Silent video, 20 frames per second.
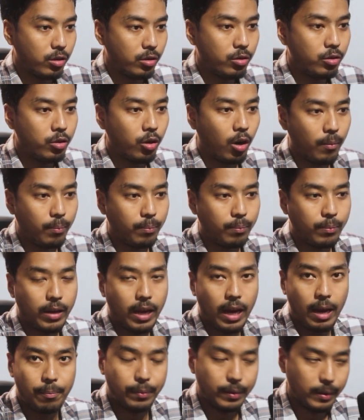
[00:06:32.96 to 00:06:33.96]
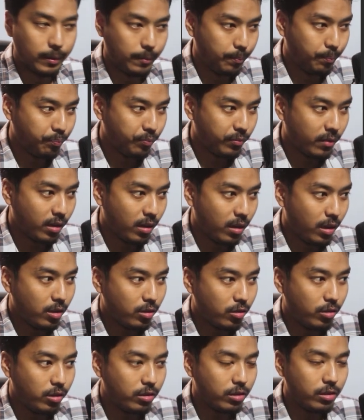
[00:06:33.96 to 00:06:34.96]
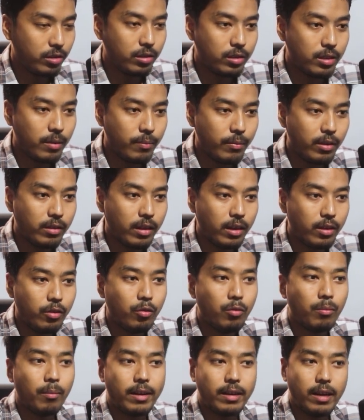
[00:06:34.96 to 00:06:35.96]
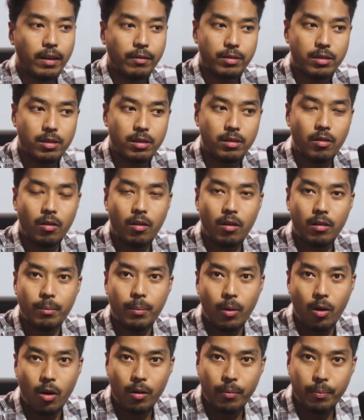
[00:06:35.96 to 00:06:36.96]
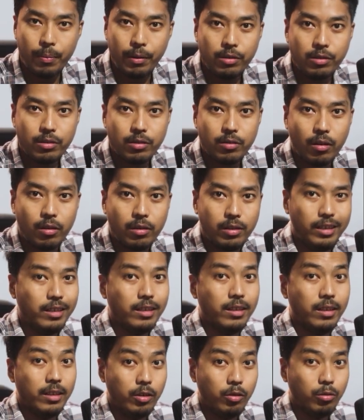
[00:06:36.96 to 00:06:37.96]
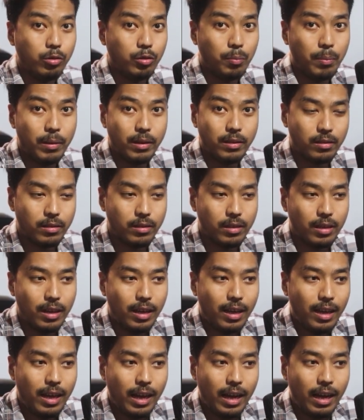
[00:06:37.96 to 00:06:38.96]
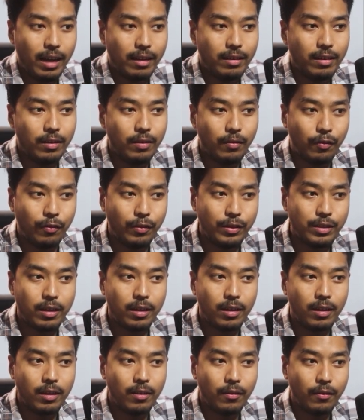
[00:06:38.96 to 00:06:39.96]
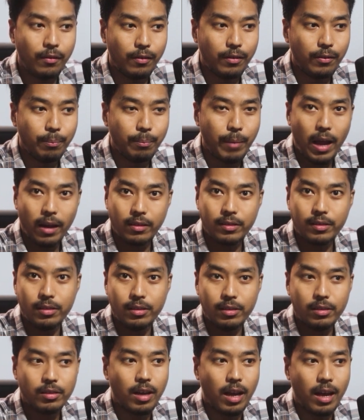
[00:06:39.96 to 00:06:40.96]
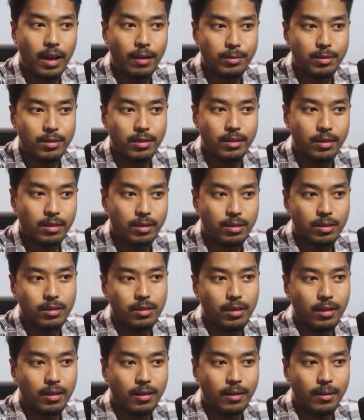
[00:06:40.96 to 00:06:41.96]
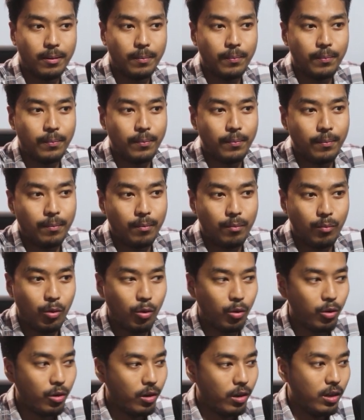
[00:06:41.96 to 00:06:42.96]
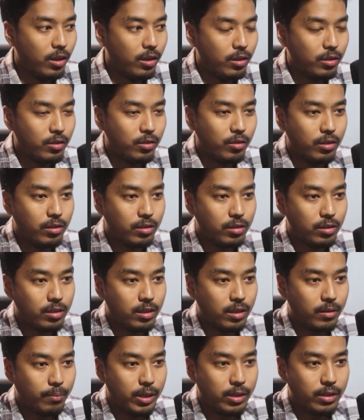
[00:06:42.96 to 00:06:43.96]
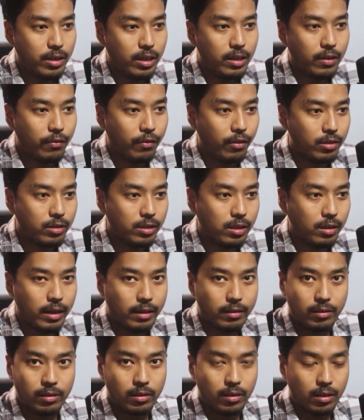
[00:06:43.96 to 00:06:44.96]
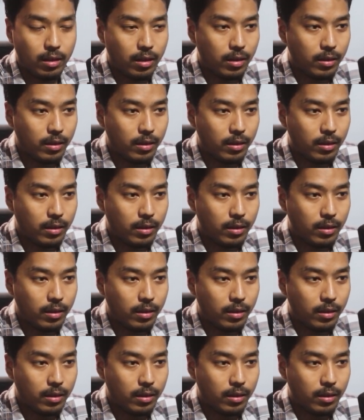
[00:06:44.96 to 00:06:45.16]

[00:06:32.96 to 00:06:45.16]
drop cap. So this is something that you might have seen on blog pages, in news pages, and in physical magazines. I have seen this more. So this is basically the first letter